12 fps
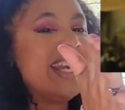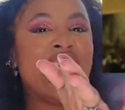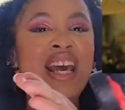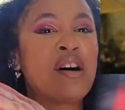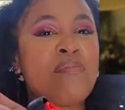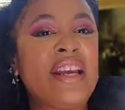
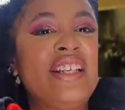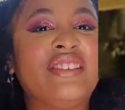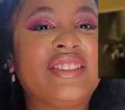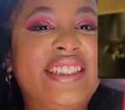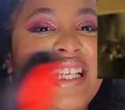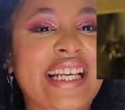It don't make no
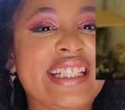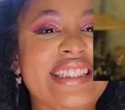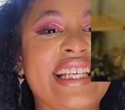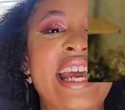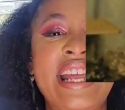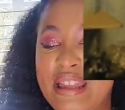
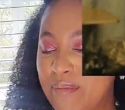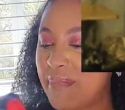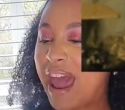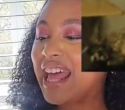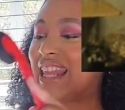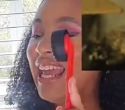sense. The
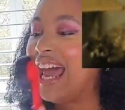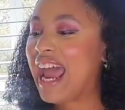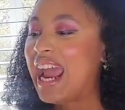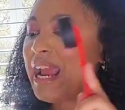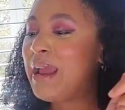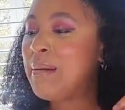math
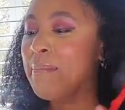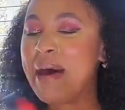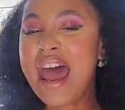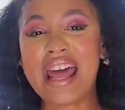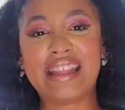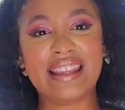ain't
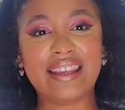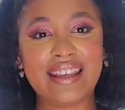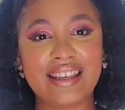math.